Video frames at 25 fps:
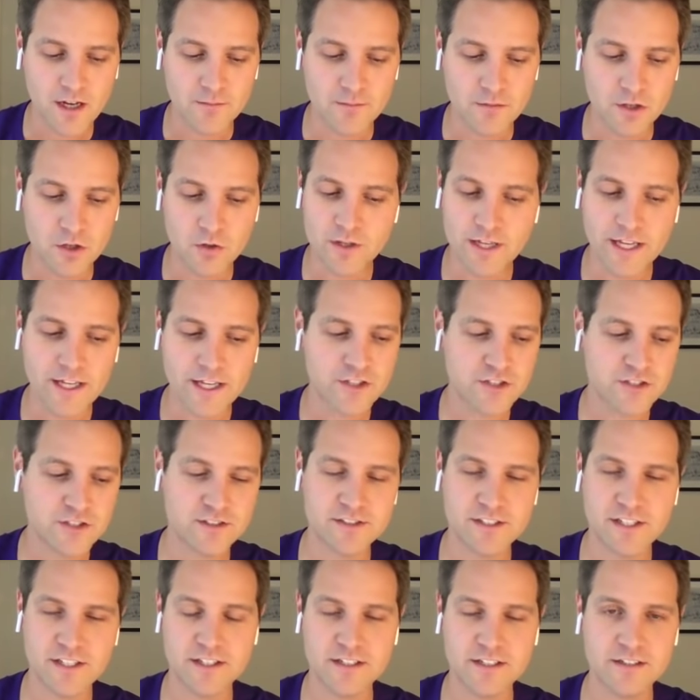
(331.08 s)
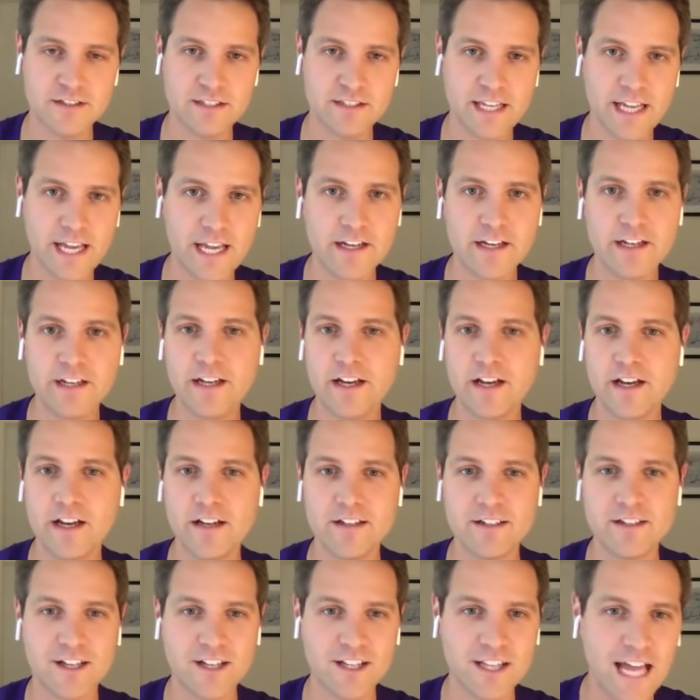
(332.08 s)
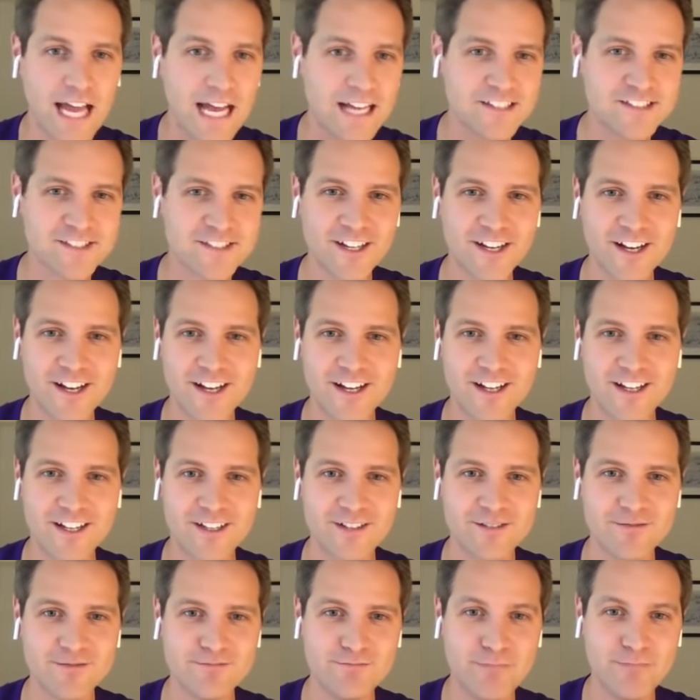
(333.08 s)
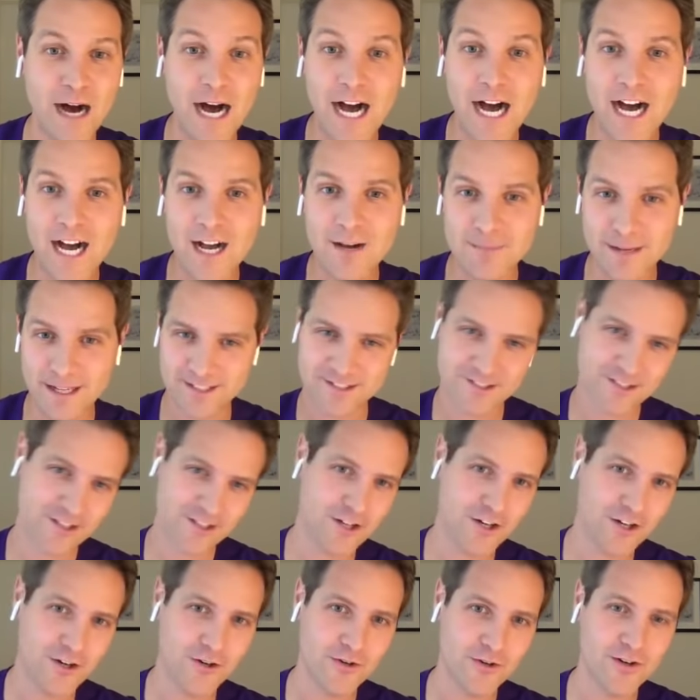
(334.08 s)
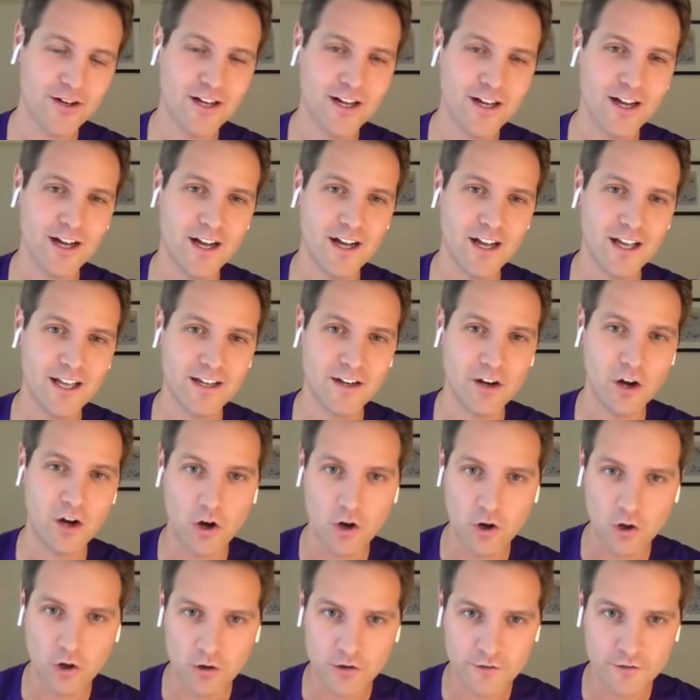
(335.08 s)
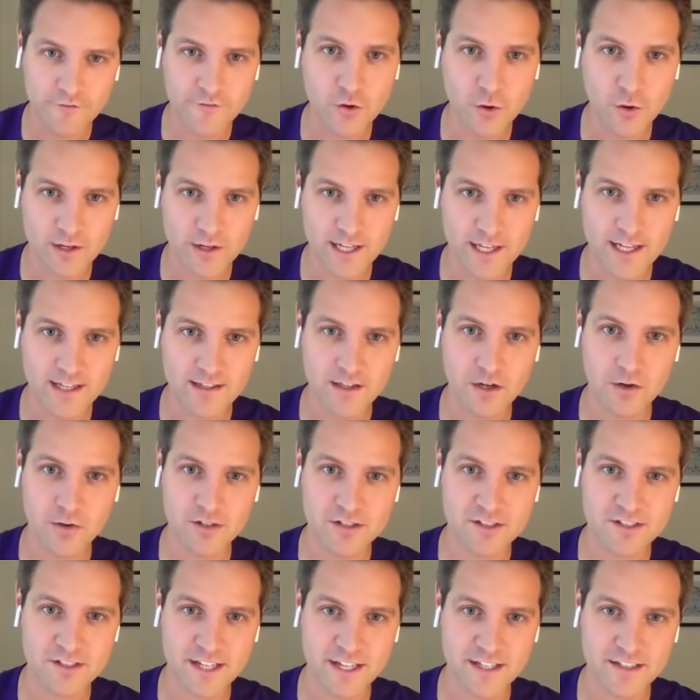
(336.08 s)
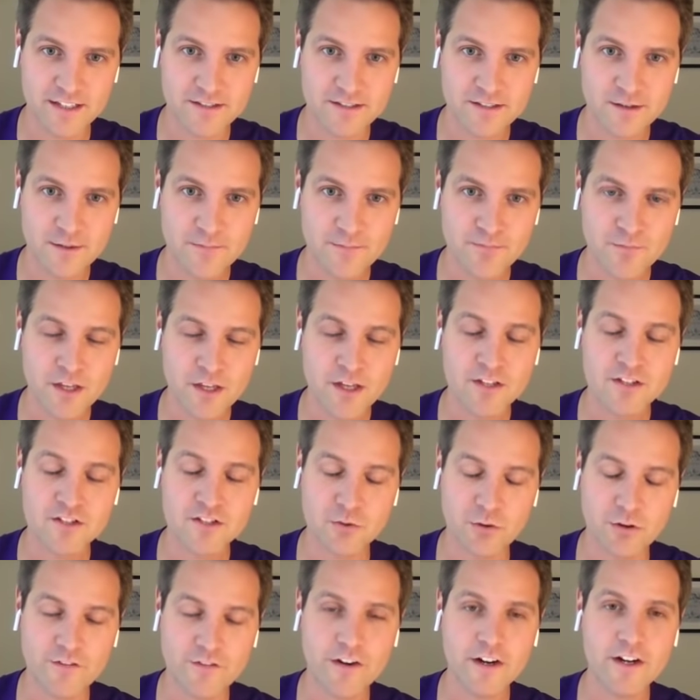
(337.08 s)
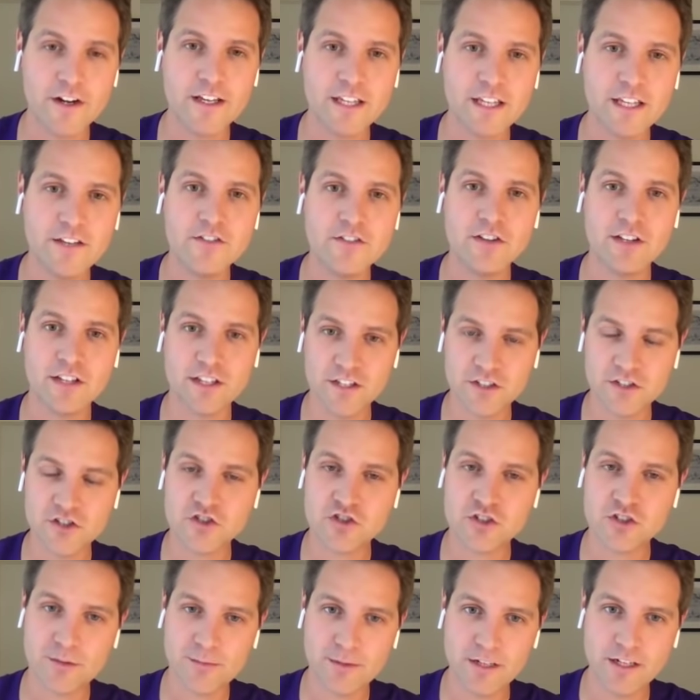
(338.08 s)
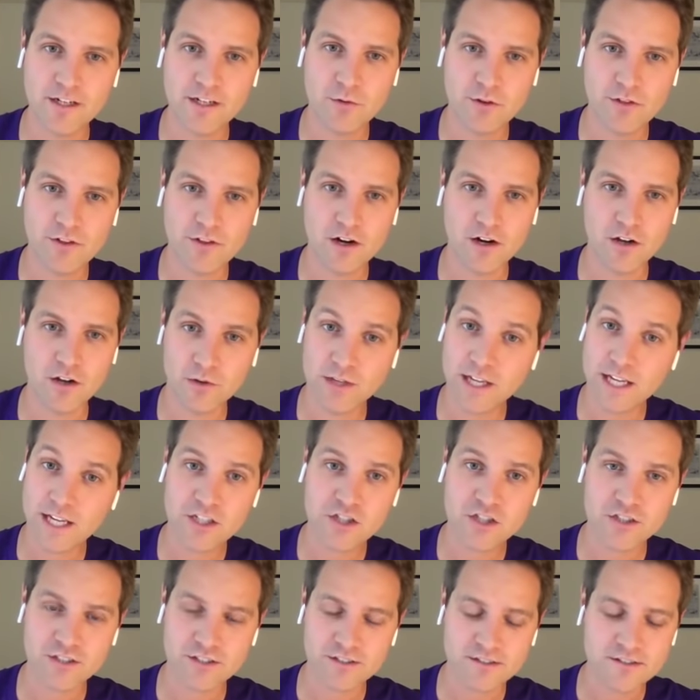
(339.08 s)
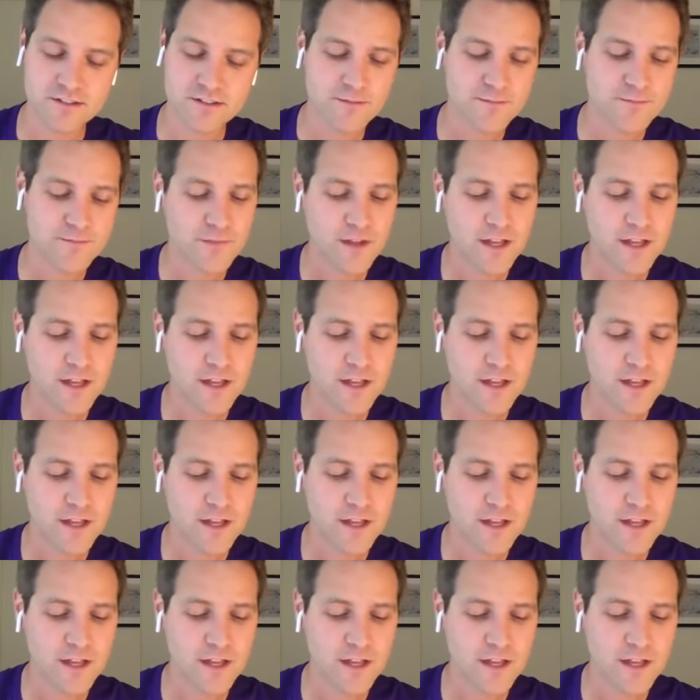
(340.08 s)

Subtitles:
locations in Canada, Alaska, Baja, Mexico, and all the 48 lower states. So we're very evenly distributed with our locations.